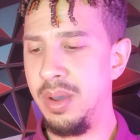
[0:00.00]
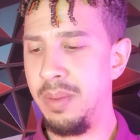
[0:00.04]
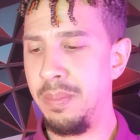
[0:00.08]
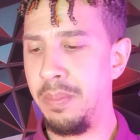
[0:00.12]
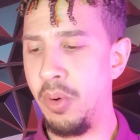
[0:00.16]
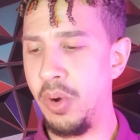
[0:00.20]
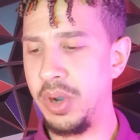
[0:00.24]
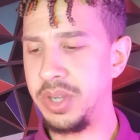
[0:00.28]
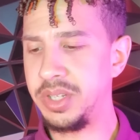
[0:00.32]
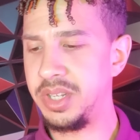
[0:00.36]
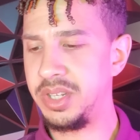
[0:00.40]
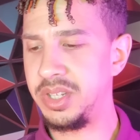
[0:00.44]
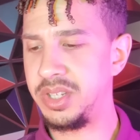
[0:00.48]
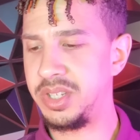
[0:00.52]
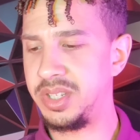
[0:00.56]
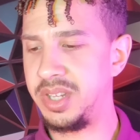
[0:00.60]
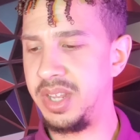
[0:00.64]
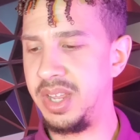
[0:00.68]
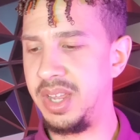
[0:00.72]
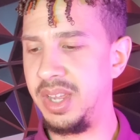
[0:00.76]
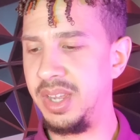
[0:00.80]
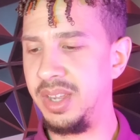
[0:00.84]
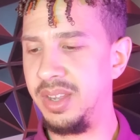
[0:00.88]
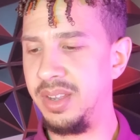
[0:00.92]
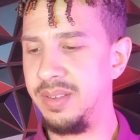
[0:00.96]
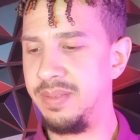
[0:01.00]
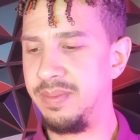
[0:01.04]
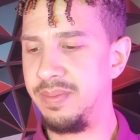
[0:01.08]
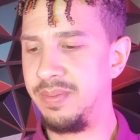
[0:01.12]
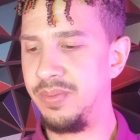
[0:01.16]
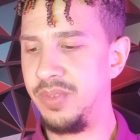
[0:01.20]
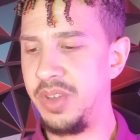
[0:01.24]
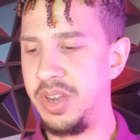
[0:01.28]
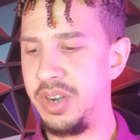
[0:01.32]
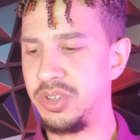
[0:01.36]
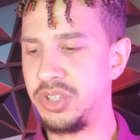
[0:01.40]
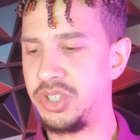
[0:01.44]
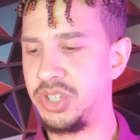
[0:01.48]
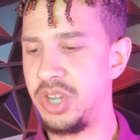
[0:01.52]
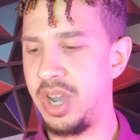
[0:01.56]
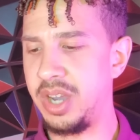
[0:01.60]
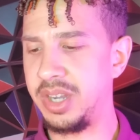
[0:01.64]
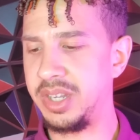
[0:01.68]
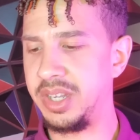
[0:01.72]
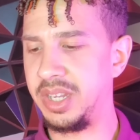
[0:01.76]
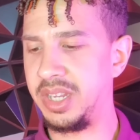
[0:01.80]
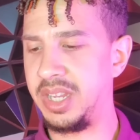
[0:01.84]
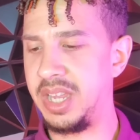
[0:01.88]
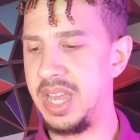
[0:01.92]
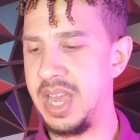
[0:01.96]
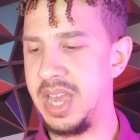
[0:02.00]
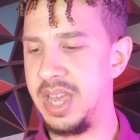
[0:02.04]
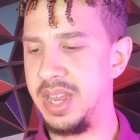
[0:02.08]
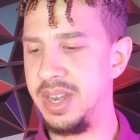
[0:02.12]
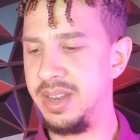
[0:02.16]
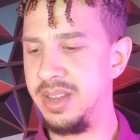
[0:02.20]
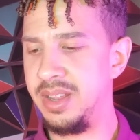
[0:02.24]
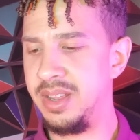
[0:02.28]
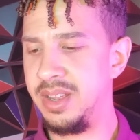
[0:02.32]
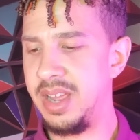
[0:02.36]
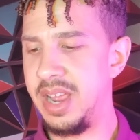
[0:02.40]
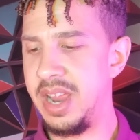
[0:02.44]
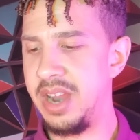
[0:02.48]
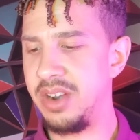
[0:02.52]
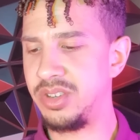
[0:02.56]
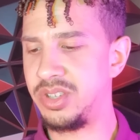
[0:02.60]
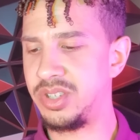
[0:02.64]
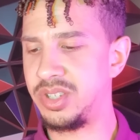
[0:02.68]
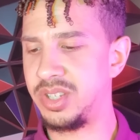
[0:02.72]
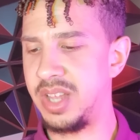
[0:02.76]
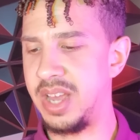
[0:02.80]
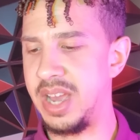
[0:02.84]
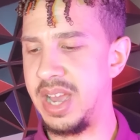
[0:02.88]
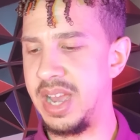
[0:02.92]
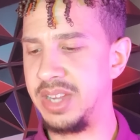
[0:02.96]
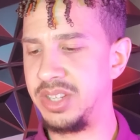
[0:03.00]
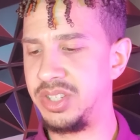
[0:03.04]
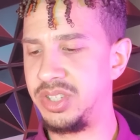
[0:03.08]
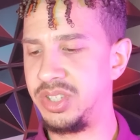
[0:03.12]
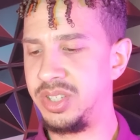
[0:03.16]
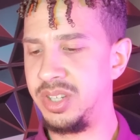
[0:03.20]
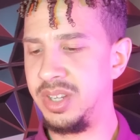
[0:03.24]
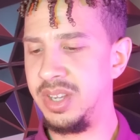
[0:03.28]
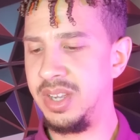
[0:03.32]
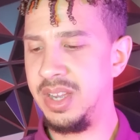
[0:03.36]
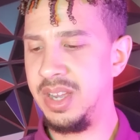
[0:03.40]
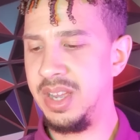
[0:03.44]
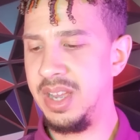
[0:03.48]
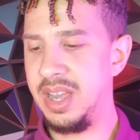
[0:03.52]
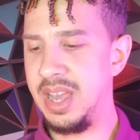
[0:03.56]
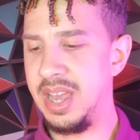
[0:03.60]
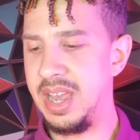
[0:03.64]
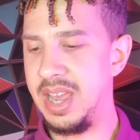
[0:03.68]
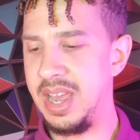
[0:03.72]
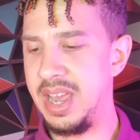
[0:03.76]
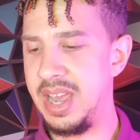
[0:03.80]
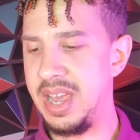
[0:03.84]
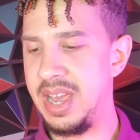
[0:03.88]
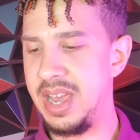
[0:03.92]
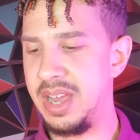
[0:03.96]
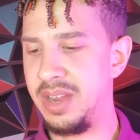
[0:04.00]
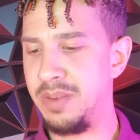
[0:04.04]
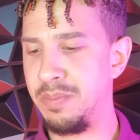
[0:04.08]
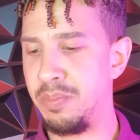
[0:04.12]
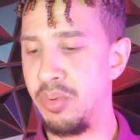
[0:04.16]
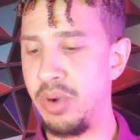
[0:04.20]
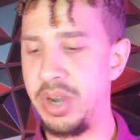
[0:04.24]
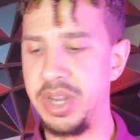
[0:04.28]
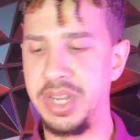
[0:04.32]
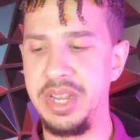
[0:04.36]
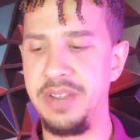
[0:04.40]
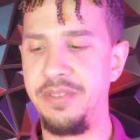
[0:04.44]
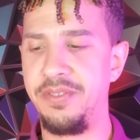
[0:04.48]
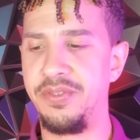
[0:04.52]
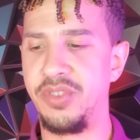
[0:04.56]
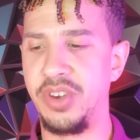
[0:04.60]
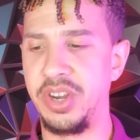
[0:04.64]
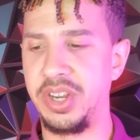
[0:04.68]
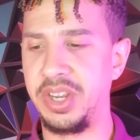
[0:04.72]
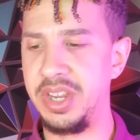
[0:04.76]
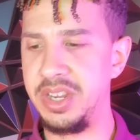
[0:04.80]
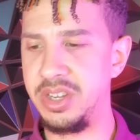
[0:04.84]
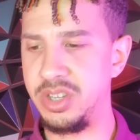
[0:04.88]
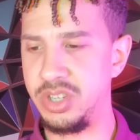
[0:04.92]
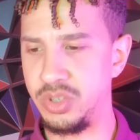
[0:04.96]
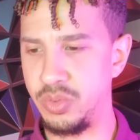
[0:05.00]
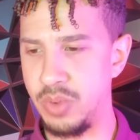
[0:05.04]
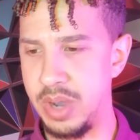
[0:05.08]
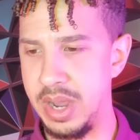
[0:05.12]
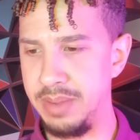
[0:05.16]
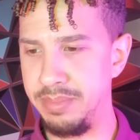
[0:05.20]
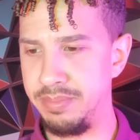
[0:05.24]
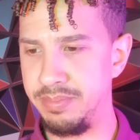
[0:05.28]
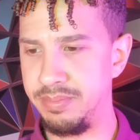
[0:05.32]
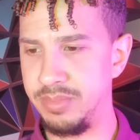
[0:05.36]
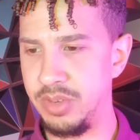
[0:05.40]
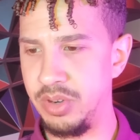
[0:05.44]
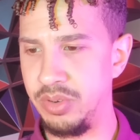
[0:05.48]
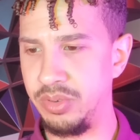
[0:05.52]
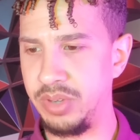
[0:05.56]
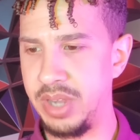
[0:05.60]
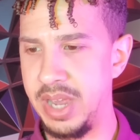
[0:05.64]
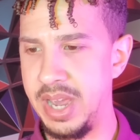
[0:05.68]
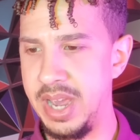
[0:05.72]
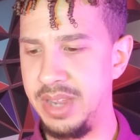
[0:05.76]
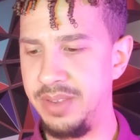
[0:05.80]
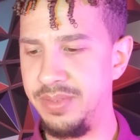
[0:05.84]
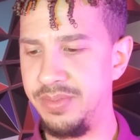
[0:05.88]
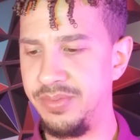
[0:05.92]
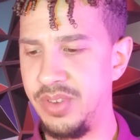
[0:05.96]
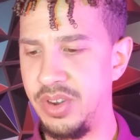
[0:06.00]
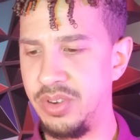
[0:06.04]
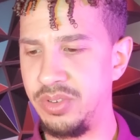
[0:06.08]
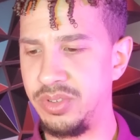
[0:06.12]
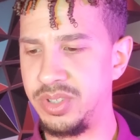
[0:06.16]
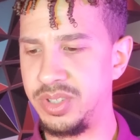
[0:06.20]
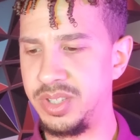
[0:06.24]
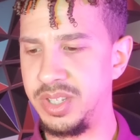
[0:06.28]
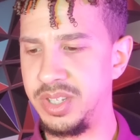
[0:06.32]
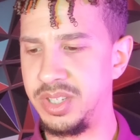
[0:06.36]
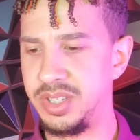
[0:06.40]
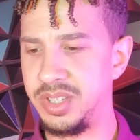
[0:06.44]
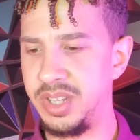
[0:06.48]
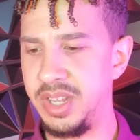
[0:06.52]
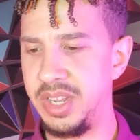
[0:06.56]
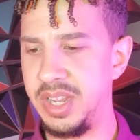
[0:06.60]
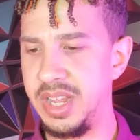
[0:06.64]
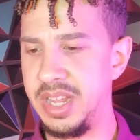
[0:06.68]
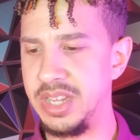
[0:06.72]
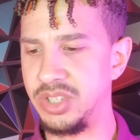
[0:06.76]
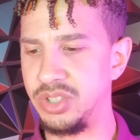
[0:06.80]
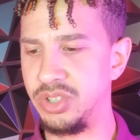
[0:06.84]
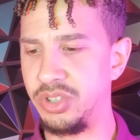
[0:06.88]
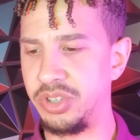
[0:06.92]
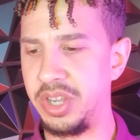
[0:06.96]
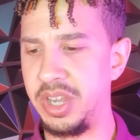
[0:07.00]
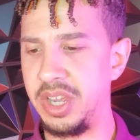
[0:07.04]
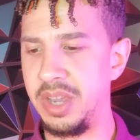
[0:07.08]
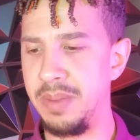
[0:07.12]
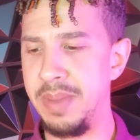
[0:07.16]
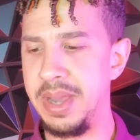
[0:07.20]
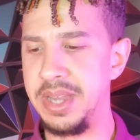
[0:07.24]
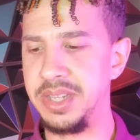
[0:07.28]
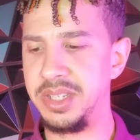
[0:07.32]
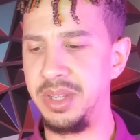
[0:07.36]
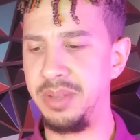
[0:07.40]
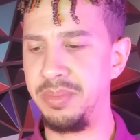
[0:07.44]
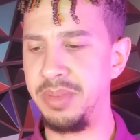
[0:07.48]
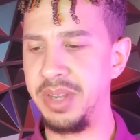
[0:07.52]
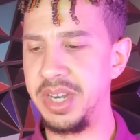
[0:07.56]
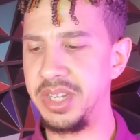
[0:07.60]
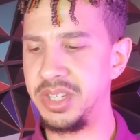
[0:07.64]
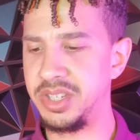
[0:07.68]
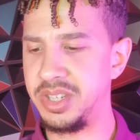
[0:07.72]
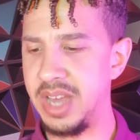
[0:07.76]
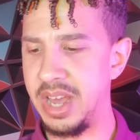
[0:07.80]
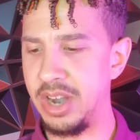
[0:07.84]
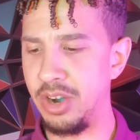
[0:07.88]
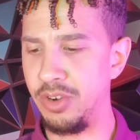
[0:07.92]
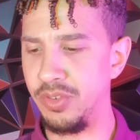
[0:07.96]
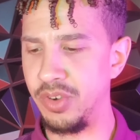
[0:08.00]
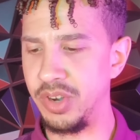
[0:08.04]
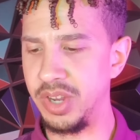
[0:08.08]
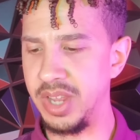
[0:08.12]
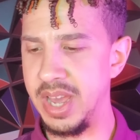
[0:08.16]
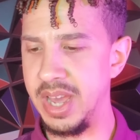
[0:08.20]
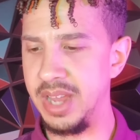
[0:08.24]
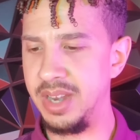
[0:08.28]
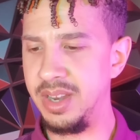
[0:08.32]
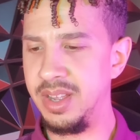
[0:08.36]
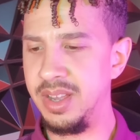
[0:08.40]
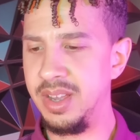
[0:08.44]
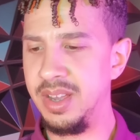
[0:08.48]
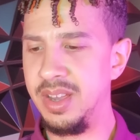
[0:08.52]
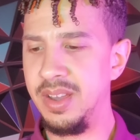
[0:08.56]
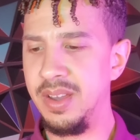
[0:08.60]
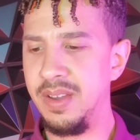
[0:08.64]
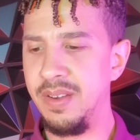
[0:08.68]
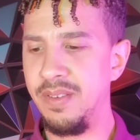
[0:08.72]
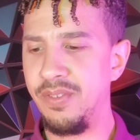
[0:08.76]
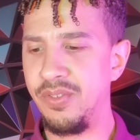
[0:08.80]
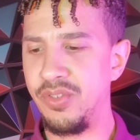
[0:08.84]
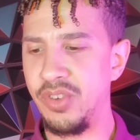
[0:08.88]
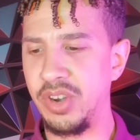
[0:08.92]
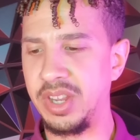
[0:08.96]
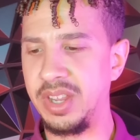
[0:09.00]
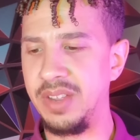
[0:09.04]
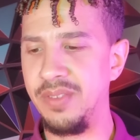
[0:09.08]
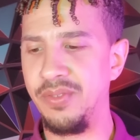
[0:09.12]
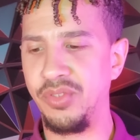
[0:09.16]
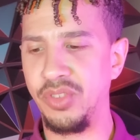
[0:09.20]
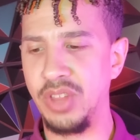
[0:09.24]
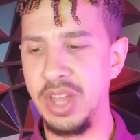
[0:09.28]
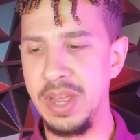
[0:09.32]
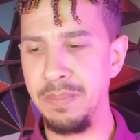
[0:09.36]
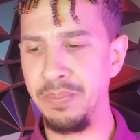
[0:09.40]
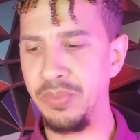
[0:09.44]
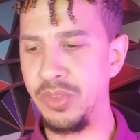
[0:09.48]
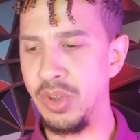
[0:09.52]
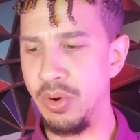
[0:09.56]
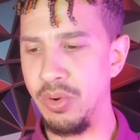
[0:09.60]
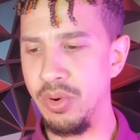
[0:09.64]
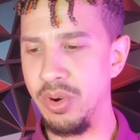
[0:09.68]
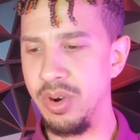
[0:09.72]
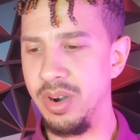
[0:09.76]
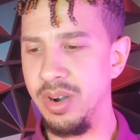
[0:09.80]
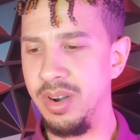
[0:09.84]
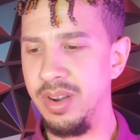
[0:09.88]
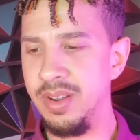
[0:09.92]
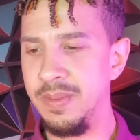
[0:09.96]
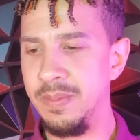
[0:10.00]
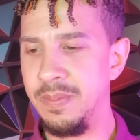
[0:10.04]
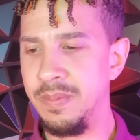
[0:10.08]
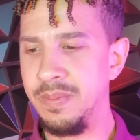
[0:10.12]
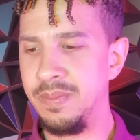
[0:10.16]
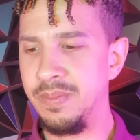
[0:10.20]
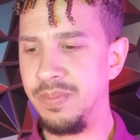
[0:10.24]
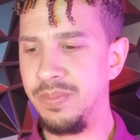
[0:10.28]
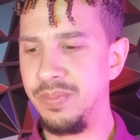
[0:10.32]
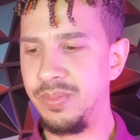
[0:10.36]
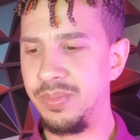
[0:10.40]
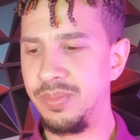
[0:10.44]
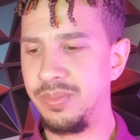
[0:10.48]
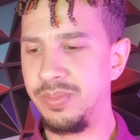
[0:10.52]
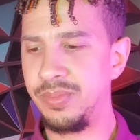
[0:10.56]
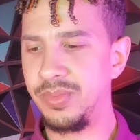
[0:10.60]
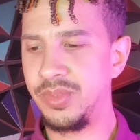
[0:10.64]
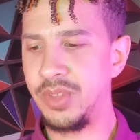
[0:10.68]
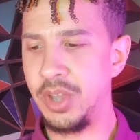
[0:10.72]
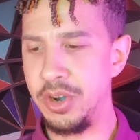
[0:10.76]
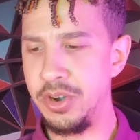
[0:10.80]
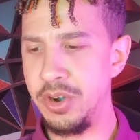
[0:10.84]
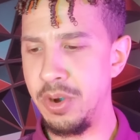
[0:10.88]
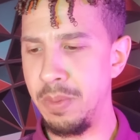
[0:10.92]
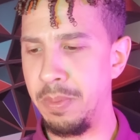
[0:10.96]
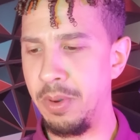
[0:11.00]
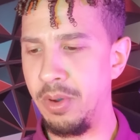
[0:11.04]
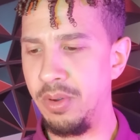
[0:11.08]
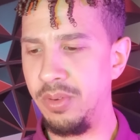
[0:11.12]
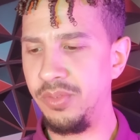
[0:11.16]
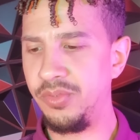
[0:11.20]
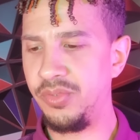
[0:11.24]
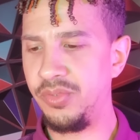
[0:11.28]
Poison Sting, Venoshock again, Air Slash, and Breaking Freaking Swipe. Okay, folks, this thing is looking amazing, but it's not over yet. Freaking Flamethrower, Thunderbolt,